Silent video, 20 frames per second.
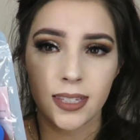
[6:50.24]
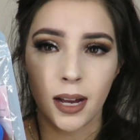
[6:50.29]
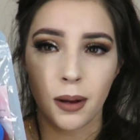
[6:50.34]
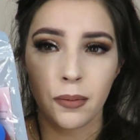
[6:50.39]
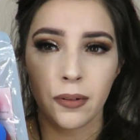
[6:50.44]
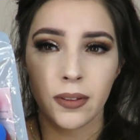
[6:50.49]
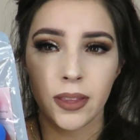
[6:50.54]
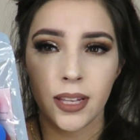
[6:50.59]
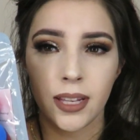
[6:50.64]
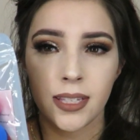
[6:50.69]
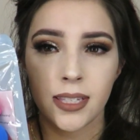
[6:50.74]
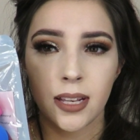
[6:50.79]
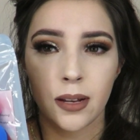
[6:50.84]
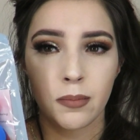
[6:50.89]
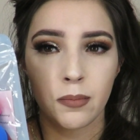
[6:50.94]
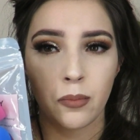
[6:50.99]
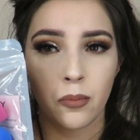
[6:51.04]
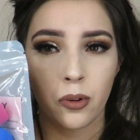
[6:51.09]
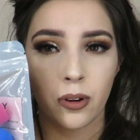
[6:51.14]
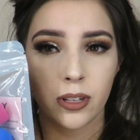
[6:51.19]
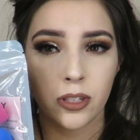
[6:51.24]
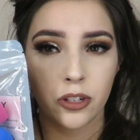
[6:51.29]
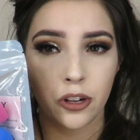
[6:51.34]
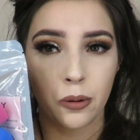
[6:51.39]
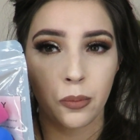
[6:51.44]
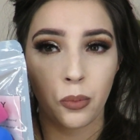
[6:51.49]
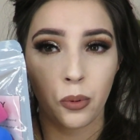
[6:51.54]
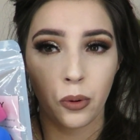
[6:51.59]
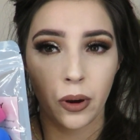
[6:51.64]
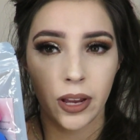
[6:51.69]
top of these come more to a
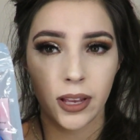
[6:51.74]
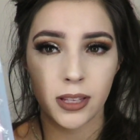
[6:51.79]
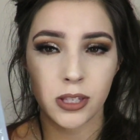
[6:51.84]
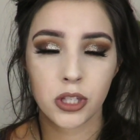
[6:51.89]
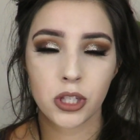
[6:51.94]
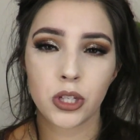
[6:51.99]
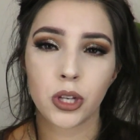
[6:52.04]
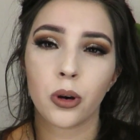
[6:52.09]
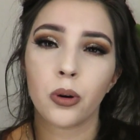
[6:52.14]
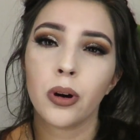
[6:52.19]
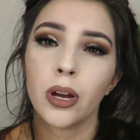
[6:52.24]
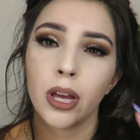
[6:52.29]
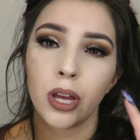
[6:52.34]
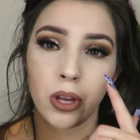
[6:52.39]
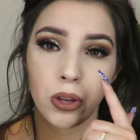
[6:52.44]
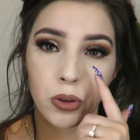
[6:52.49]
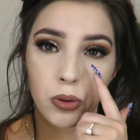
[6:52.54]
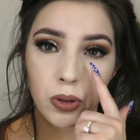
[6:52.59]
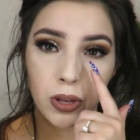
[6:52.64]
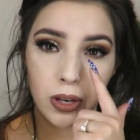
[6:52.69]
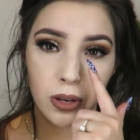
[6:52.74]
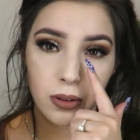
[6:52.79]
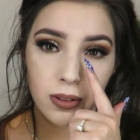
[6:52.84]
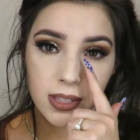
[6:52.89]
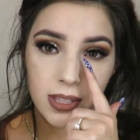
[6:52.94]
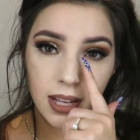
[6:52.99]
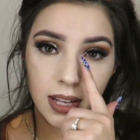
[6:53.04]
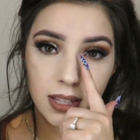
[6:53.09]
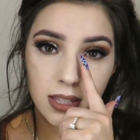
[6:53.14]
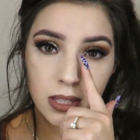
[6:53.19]
point, so you can use
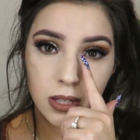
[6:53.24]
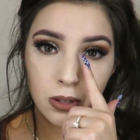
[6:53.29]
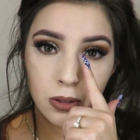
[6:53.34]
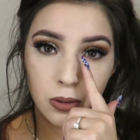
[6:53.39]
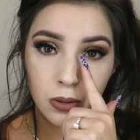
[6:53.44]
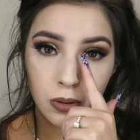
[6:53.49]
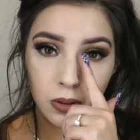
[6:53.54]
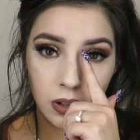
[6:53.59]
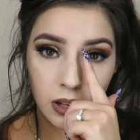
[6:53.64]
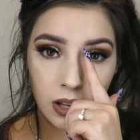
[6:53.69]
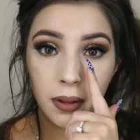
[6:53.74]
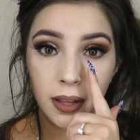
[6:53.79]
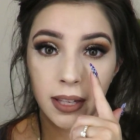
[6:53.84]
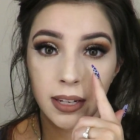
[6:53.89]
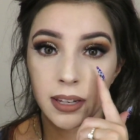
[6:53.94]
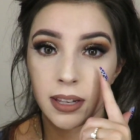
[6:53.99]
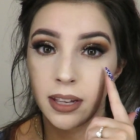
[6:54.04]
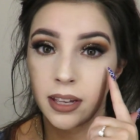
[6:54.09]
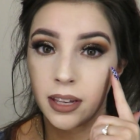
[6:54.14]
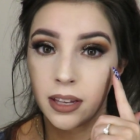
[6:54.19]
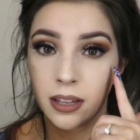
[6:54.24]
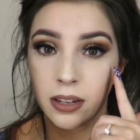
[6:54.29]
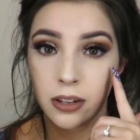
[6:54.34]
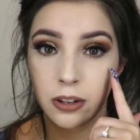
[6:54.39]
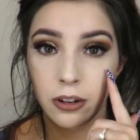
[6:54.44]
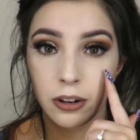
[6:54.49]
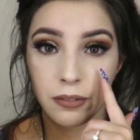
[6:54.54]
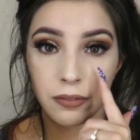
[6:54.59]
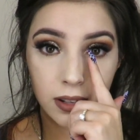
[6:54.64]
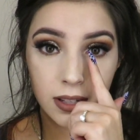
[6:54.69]
that to blend in
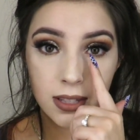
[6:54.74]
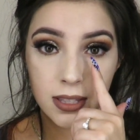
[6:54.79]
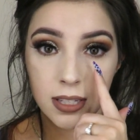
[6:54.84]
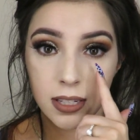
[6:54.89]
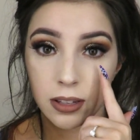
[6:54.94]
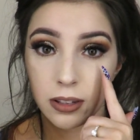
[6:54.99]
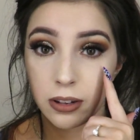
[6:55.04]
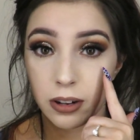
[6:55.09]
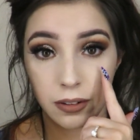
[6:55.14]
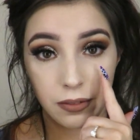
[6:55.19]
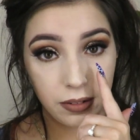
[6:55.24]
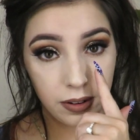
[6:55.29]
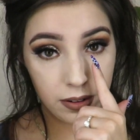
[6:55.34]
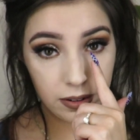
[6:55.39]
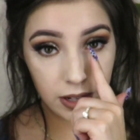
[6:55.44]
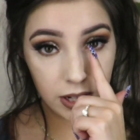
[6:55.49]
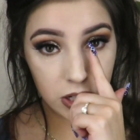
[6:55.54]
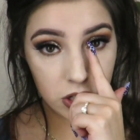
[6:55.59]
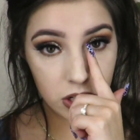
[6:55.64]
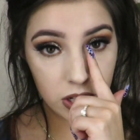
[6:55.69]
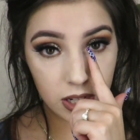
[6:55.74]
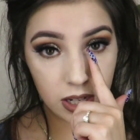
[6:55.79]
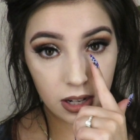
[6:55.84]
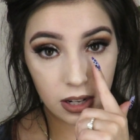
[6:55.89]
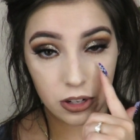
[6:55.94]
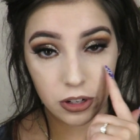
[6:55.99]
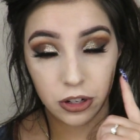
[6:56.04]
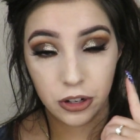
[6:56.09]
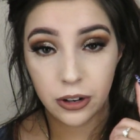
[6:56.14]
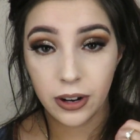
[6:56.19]
your concealer or foundation
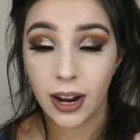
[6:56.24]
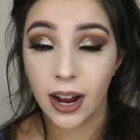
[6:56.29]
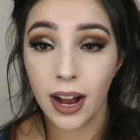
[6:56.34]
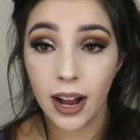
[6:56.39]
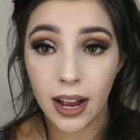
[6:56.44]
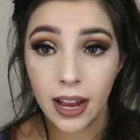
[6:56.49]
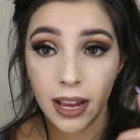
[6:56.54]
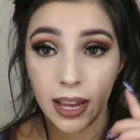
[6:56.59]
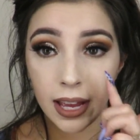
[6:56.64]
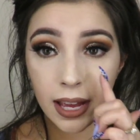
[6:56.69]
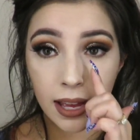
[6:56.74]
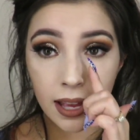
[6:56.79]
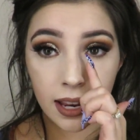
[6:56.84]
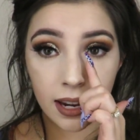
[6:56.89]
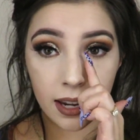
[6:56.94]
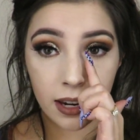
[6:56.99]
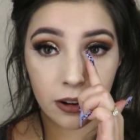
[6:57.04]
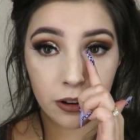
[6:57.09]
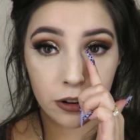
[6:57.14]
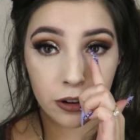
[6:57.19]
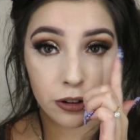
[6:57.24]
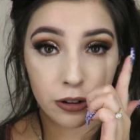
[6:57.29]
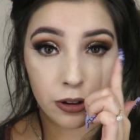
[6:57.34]
under your eye and near your